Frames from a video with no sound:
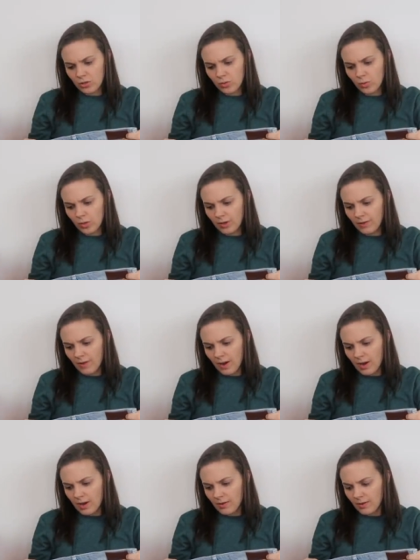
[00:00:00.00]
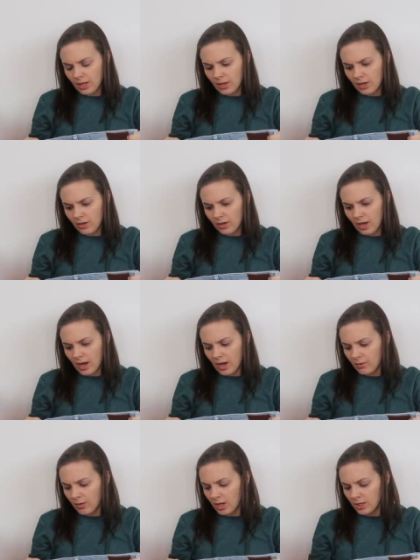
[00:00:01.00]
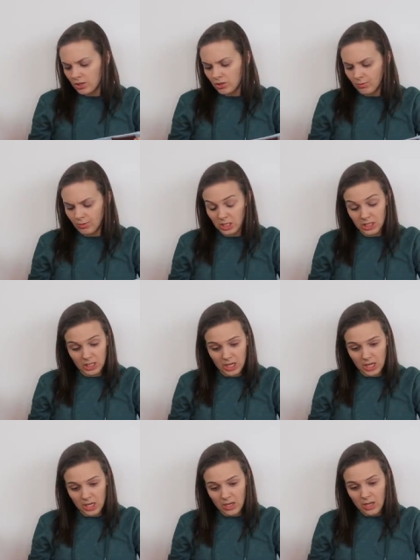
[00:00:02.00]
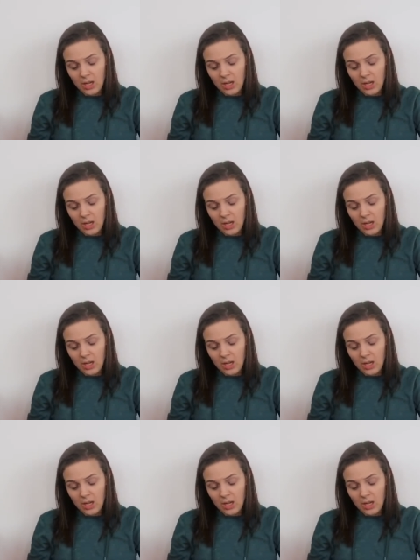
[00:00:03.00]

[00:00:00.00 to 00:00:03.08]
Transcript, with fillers: 25 and they are the high rise super skinny.